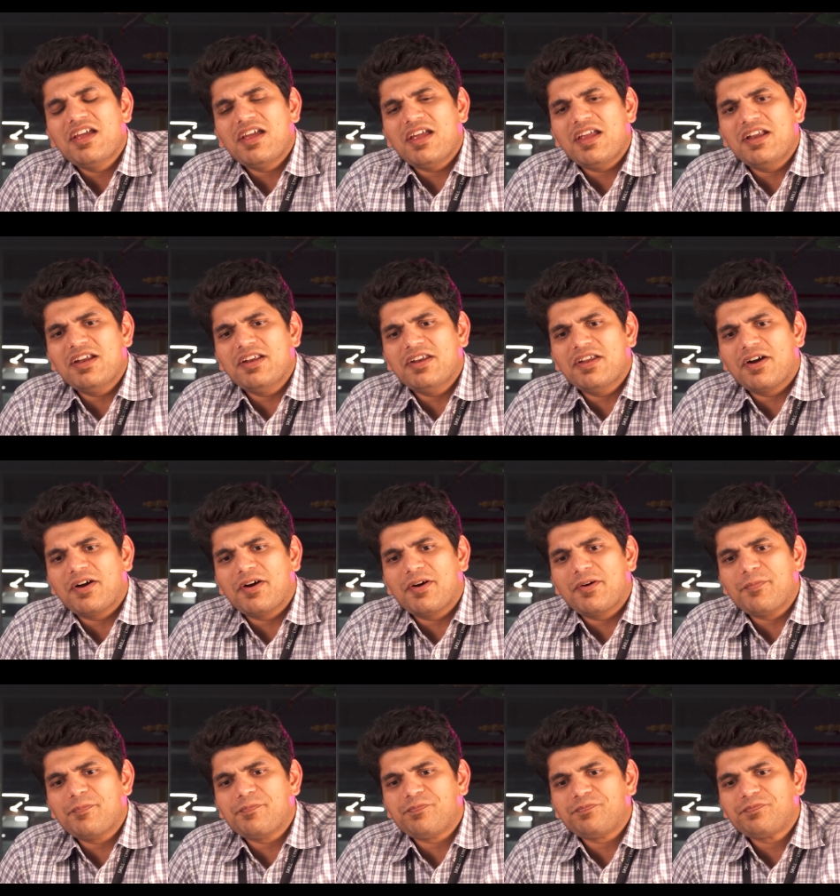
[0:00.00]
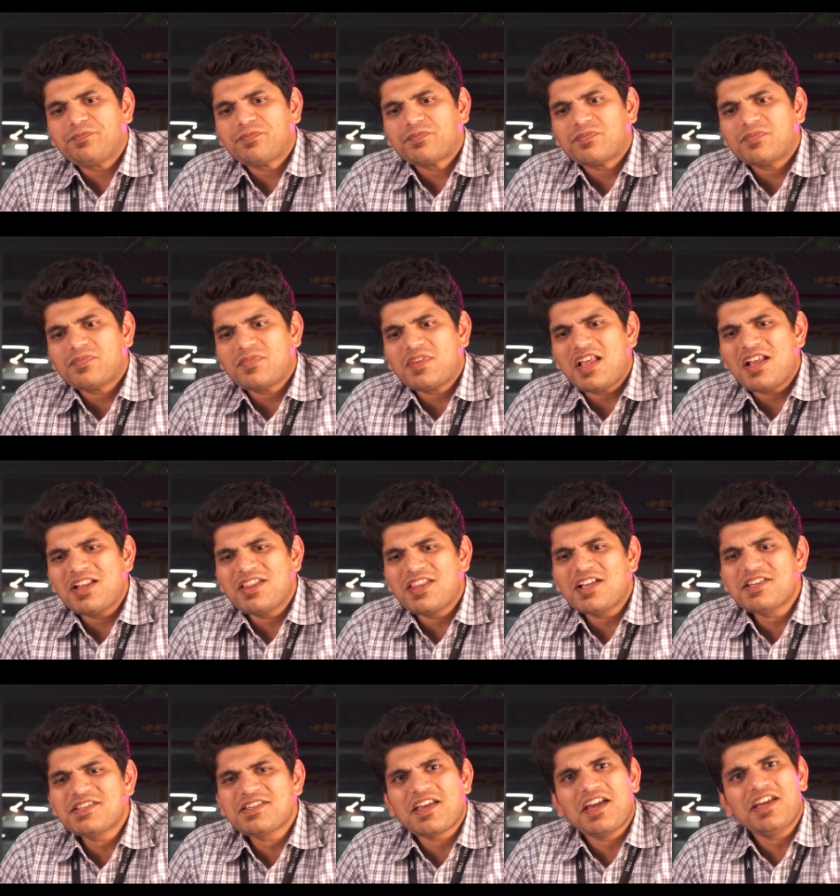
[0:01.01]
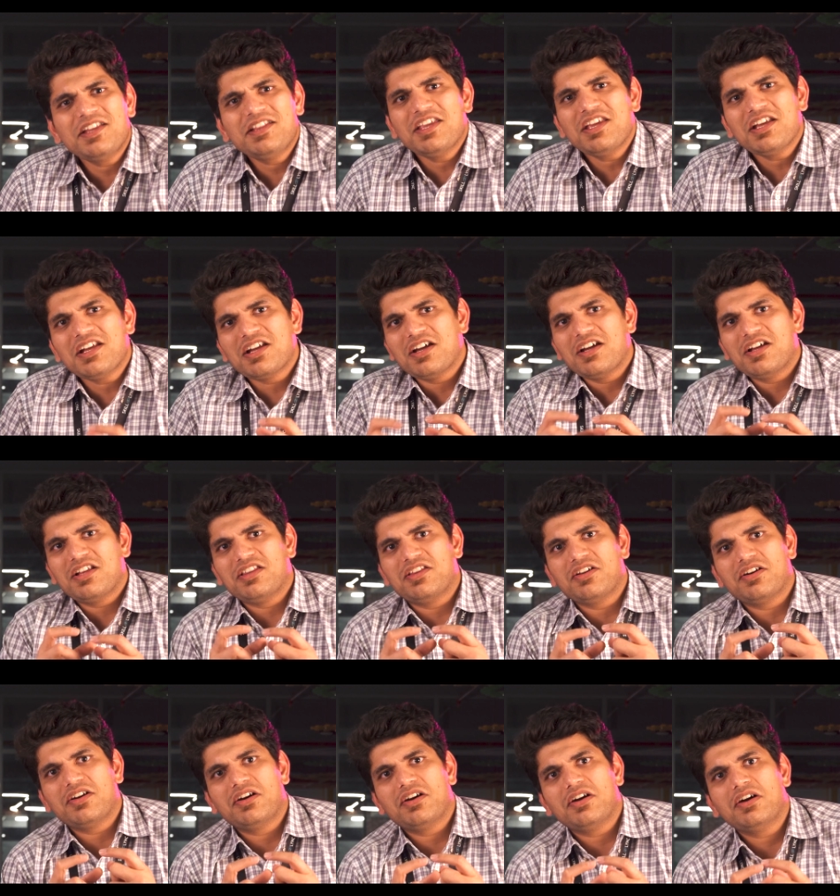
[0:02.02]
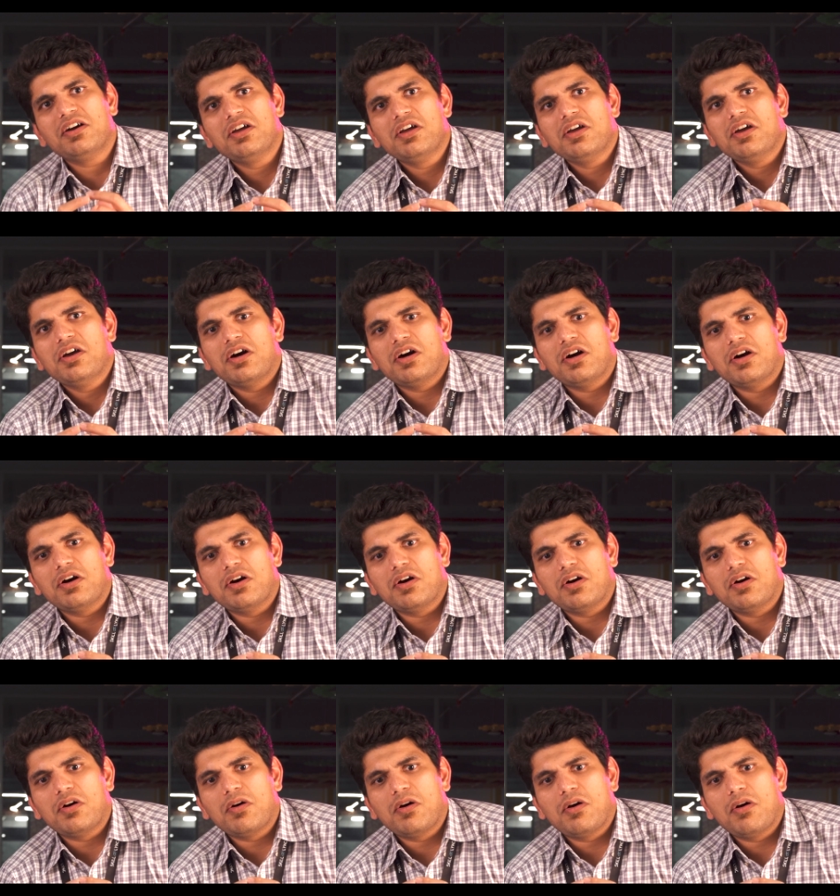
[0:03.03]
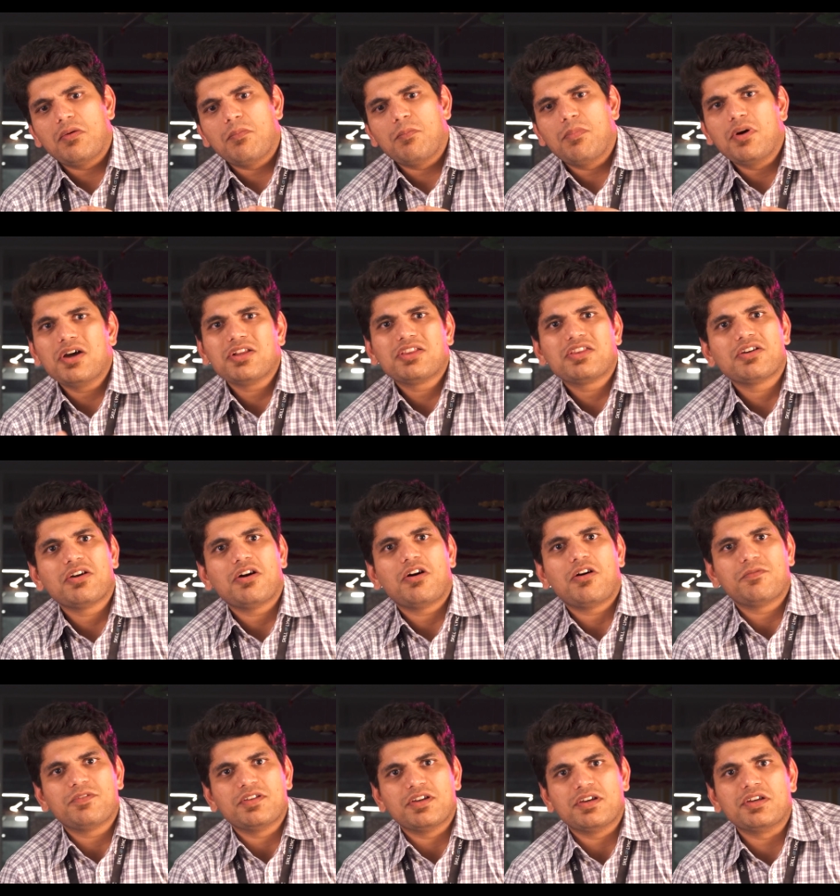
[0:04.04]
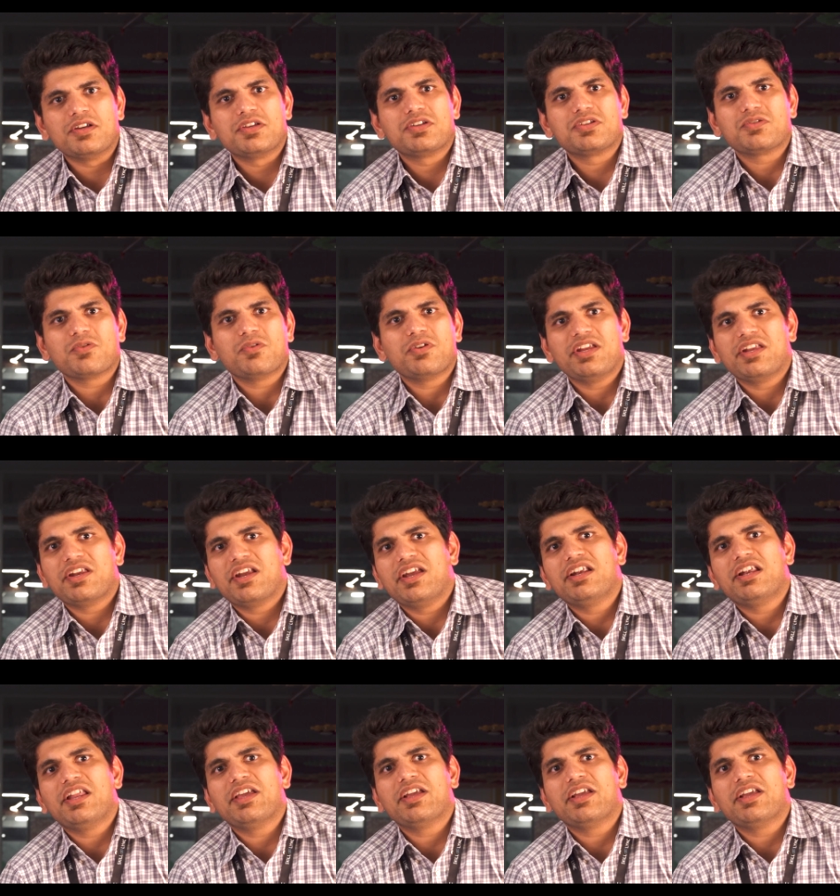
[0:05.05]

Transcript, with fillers: And um, that's, I think, the uh, birth of the story, right?